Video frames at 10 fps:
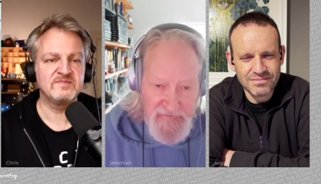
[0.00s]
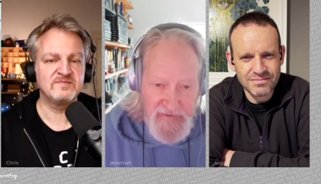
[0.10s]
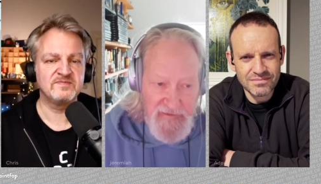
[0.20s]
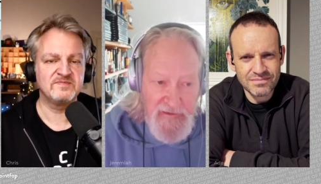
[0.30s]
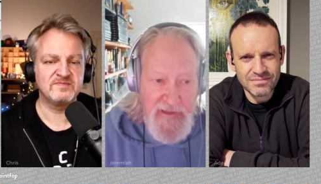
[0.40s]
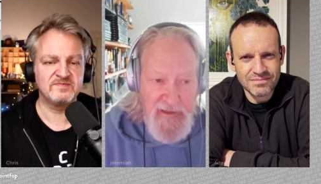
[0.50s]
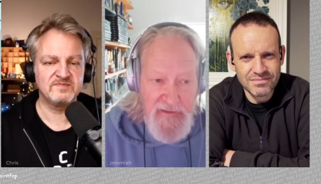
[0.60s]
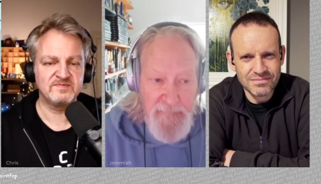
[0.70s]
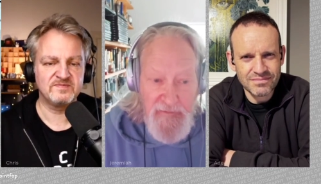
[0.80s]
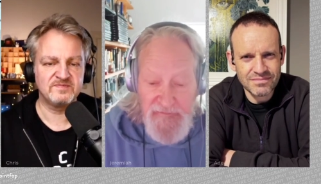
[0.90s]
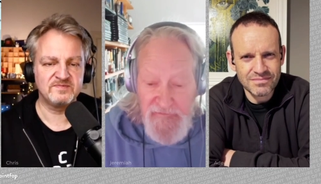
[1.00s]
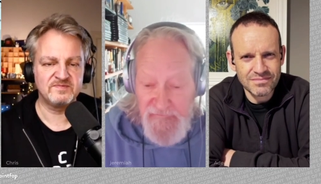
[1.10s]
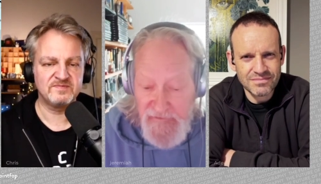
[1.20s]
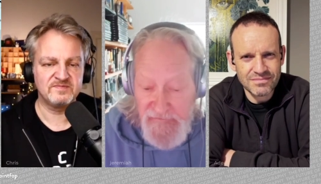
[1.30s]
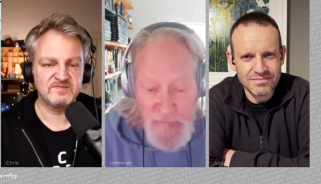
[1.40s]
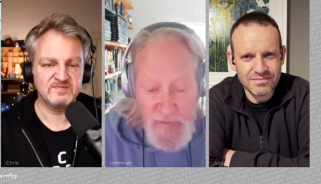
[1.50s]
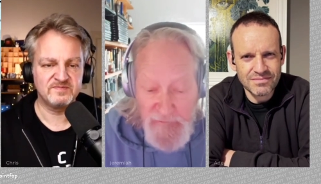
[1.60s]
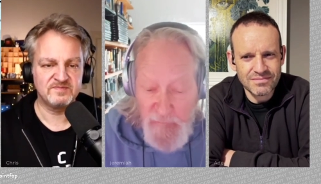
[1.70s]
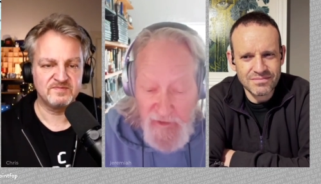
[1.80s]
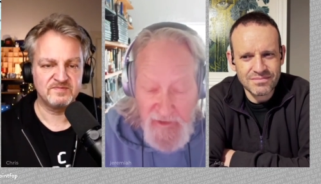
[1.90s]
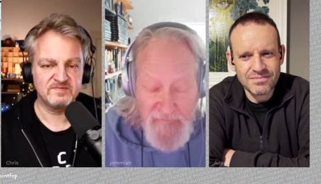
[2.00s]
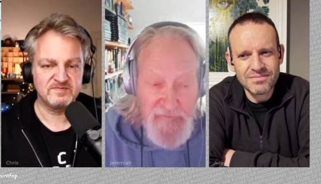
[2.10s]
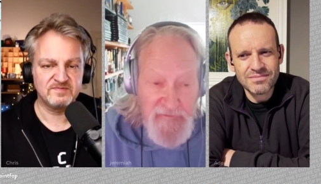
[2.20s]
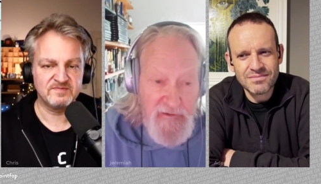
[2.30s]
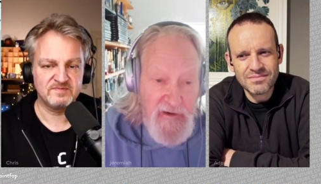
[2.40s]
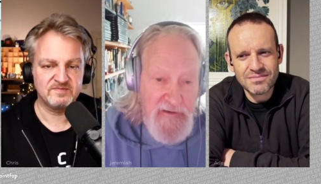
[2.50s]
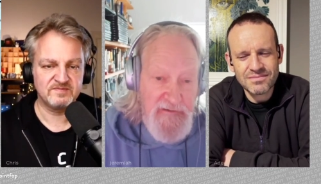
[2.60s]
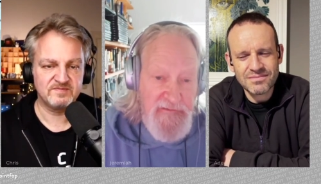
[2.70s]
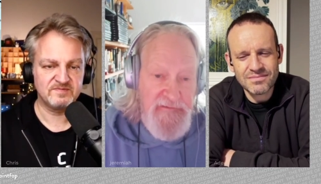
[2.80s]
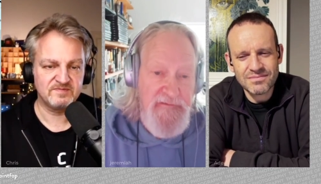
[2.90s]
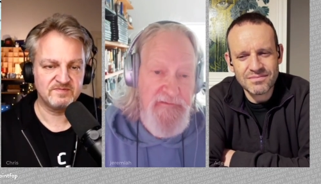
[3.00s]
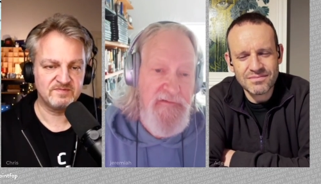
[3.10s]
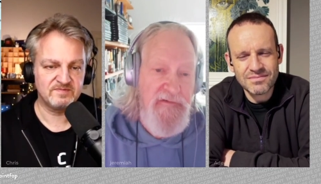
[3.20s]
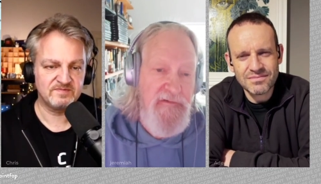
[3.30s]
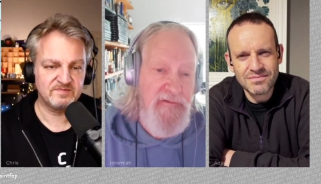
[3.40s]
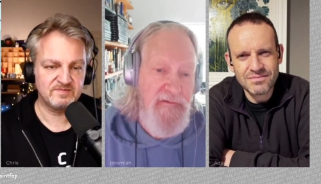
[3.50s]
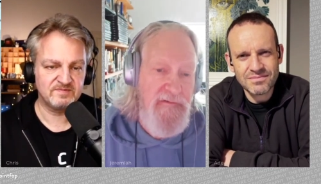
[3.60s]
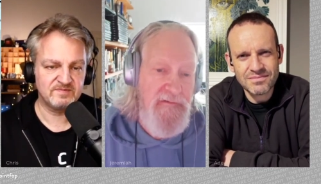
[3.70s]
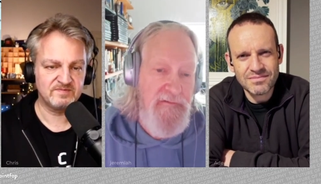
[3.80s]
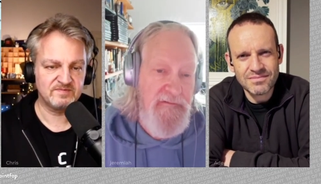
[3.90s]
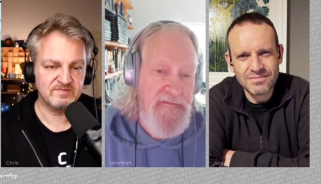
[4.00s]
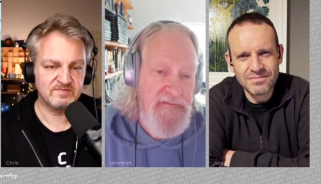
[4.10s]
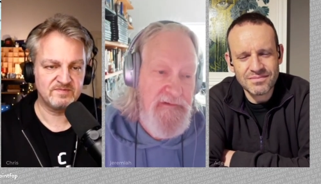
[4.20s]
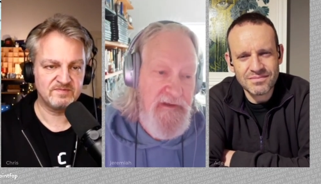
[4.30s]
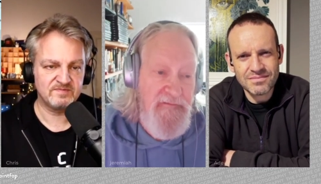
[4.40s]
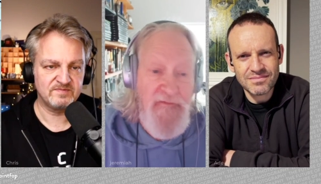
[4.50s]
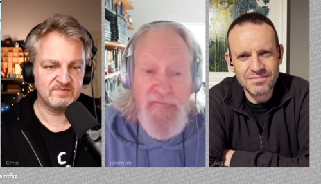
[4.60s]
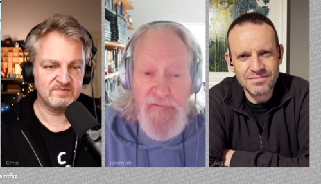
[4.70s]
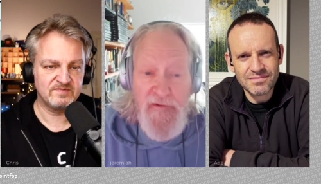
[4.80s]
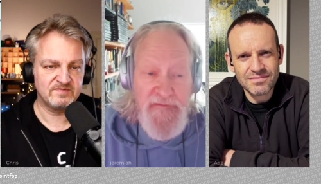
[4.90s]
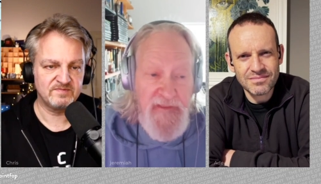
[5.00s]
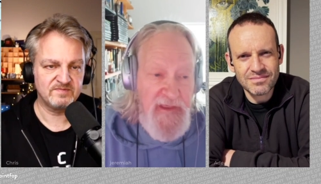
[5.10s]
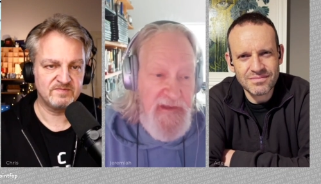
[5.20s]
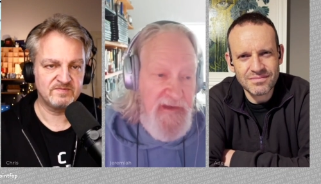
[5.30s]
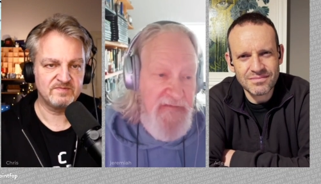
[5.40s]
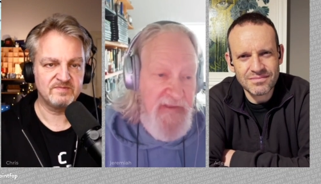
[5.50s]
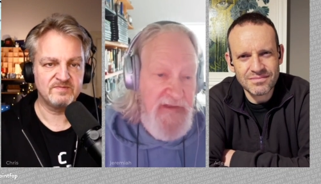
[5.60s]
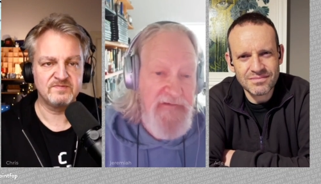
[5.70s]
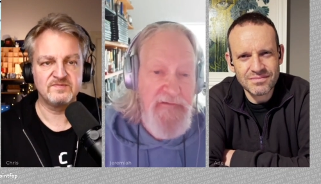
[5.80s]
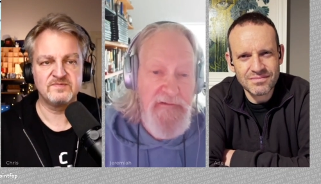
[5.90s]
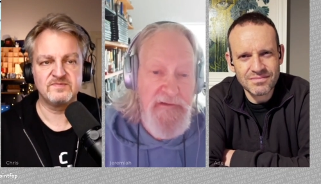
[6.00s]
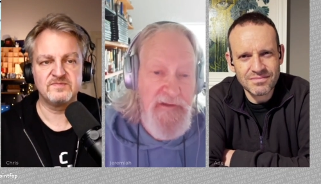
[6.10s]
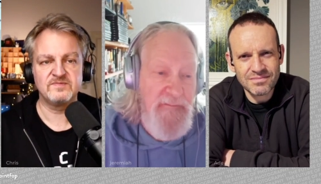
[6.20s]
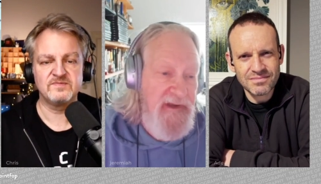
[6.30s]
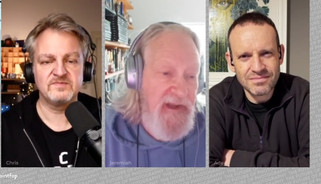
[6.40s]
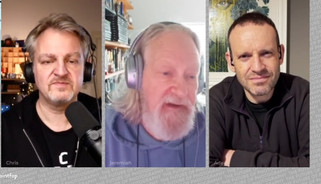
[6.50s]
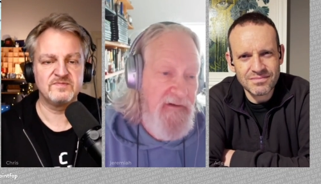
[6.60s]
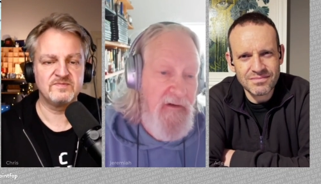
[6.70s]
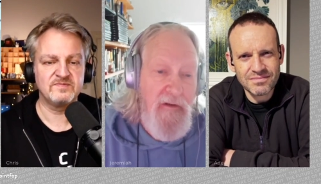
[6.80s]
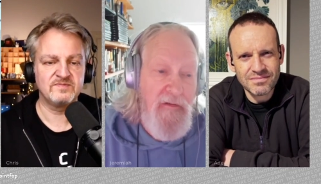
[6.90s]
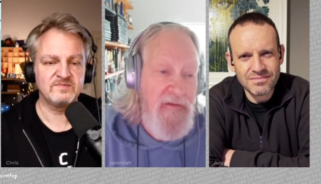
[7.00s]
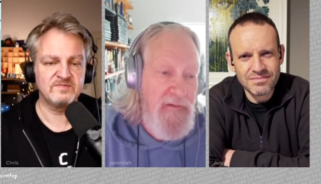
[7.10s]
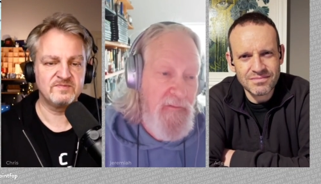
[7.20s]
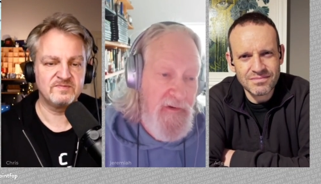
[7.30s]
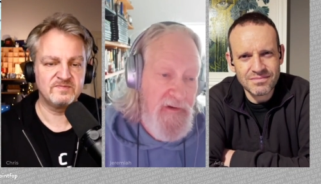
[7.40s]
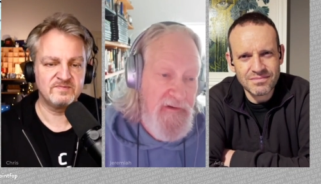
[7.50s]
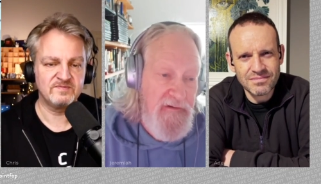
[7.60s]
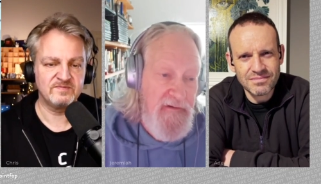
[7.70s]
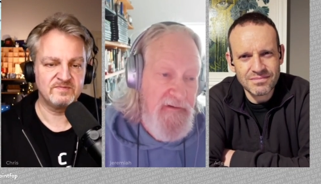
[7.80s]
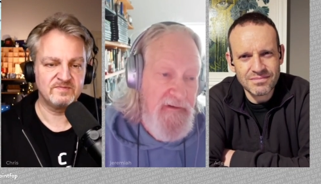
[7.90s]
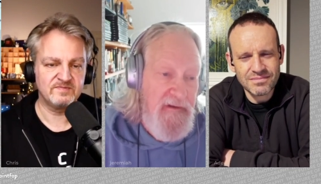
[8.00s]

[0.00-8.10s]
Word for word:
Speaker 1: there, but there is one way for artists to kind of avoid that, and that's to eliminate all their work